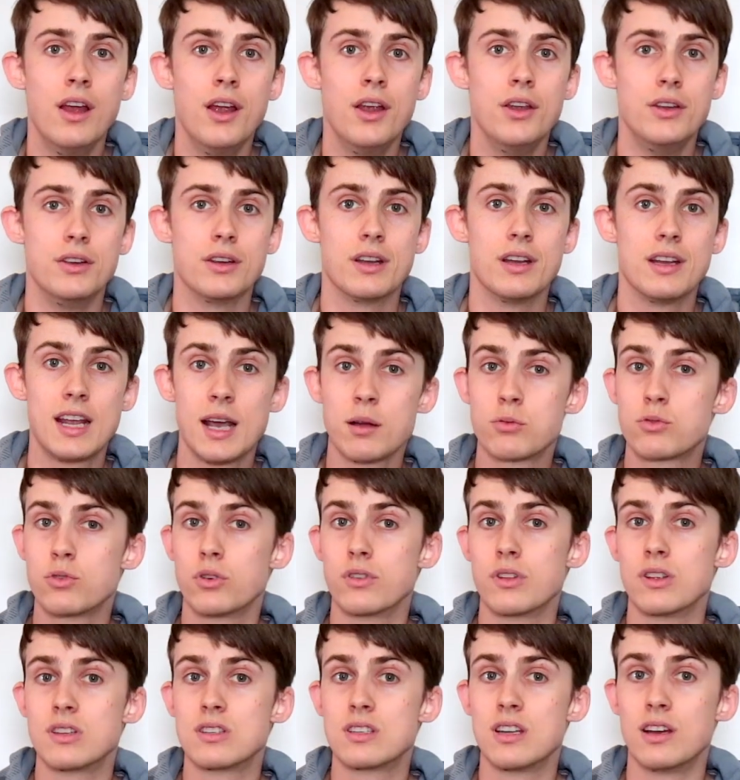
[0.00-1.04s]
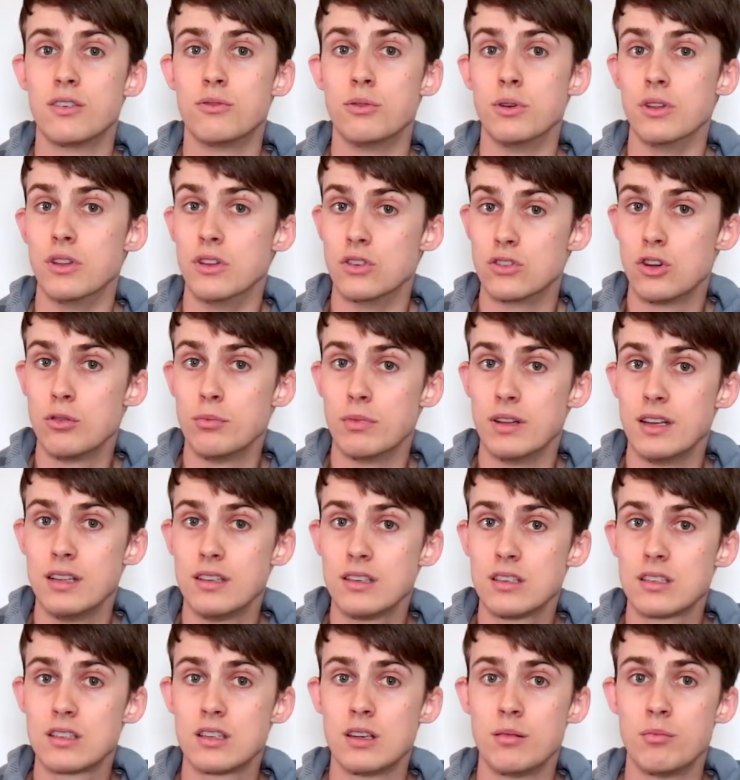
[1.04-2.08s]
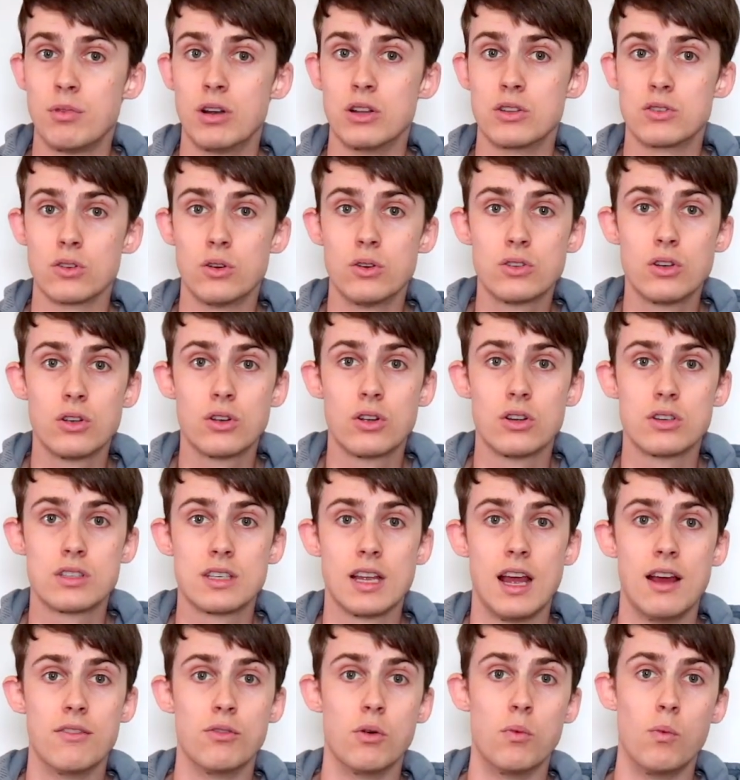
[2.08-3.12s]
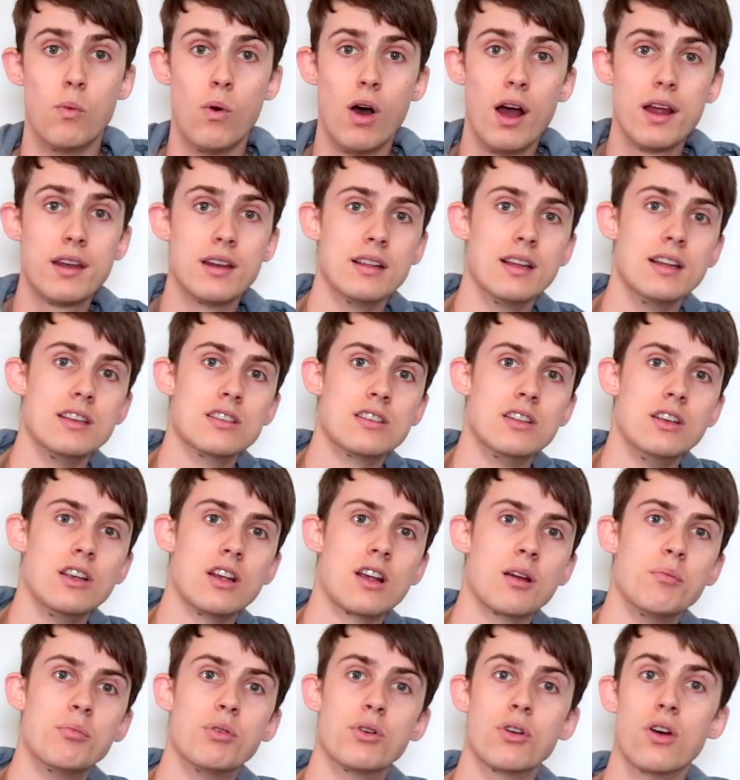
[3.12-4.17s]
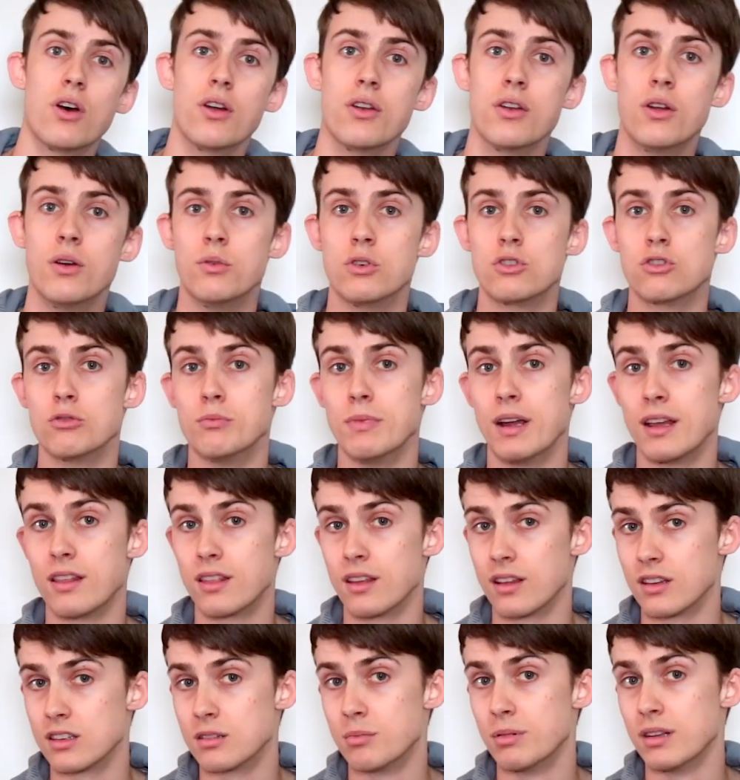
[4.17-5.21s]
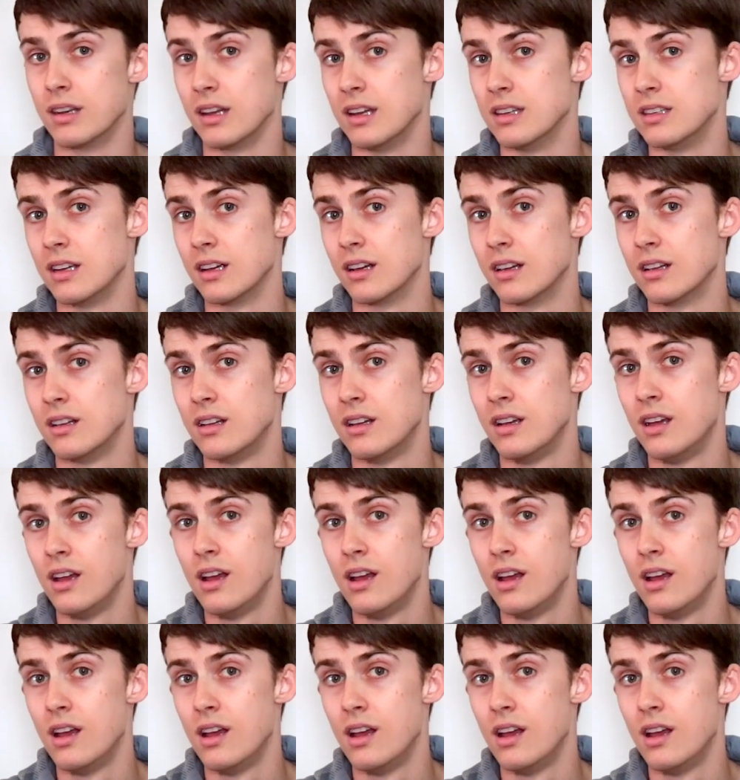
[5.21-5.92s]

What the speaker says: You can capture all this stuff with a zoom lens, but it's also good to have a wider lens that you can put on, which will make things a bit easier.